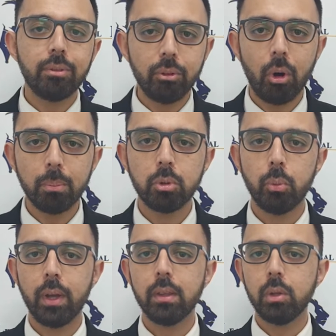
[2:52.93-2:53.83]
informed
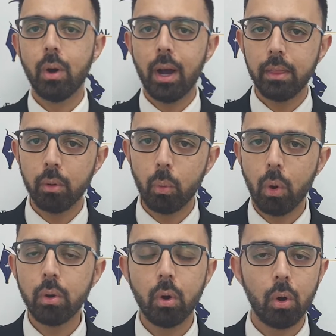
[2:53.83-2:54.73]
whether you either
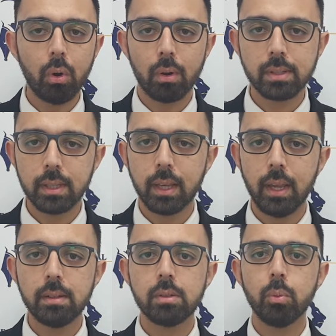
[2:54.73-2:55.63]
won or lost the
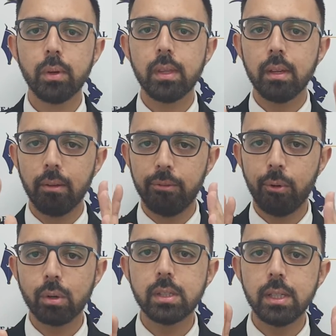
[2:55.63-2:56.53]
case within a
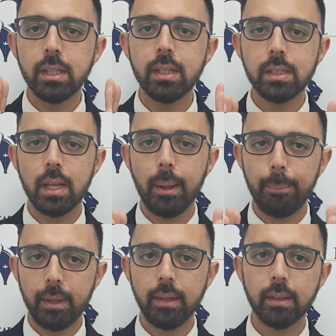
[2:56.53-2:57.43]
14-day
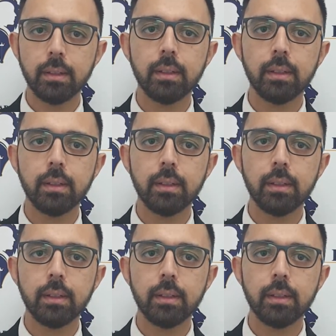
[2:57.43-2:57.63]
period.